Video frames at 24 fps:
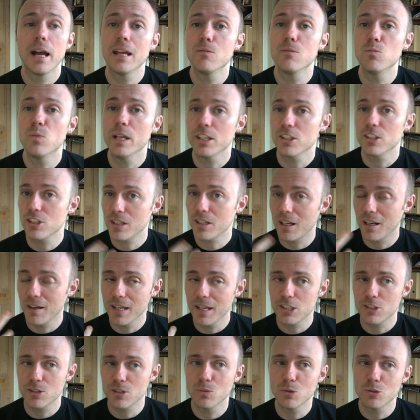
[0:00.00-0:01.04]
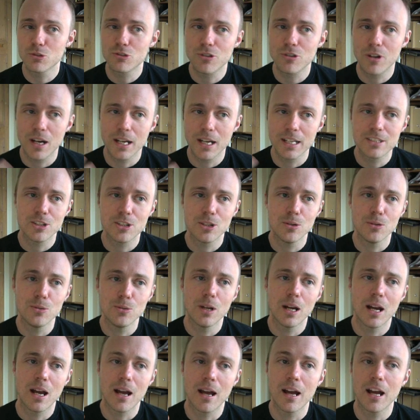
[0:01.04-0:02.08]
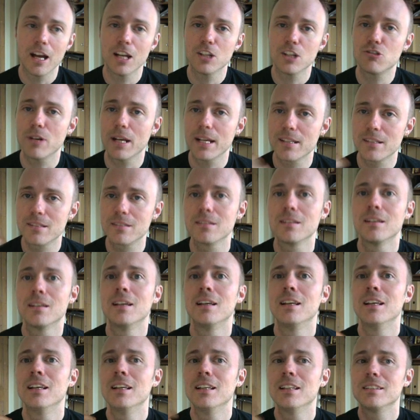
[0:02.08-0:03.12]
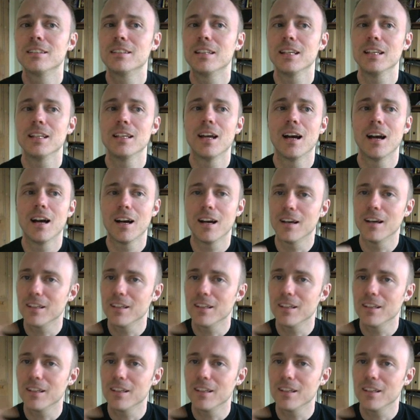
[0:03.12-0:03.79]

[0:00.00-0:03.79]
in which a clinician will try to address the